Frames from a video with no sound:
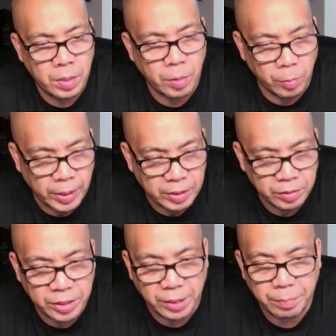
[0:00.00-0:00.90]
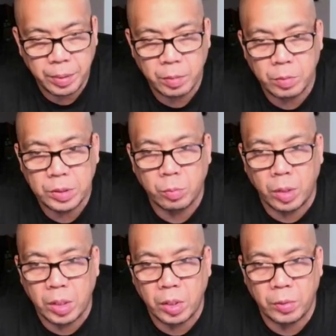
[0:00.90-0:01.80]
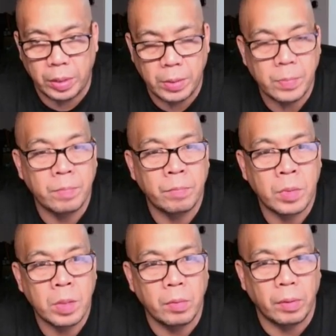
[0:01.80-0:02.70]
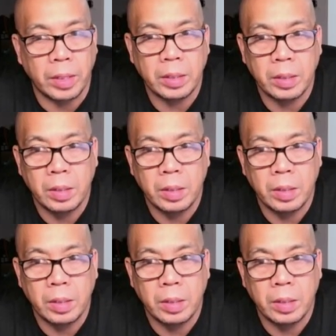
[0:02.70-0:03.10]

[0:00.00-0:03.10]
rectal temp was 100, right?